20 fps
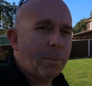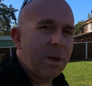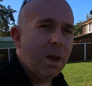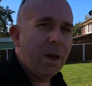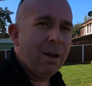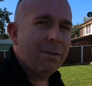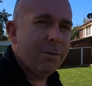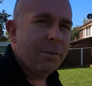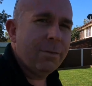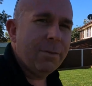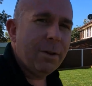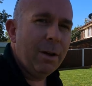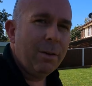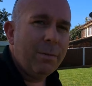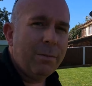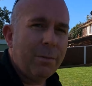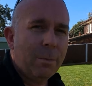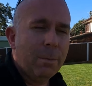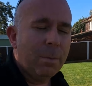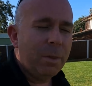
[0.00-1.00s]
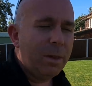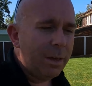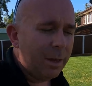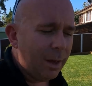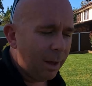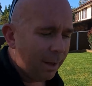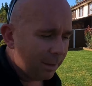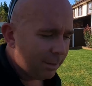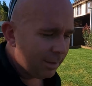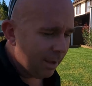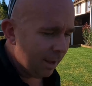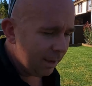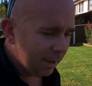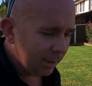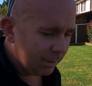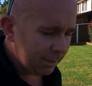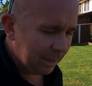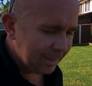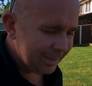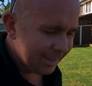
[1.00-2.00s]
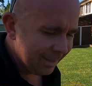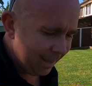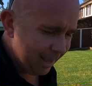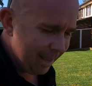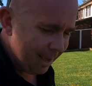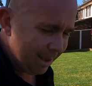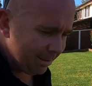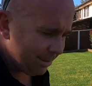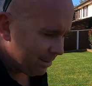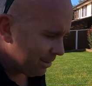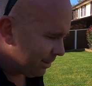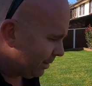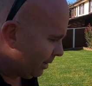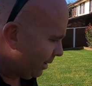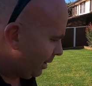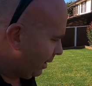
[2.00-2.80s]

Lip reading: the overflow from the tank attached to the house.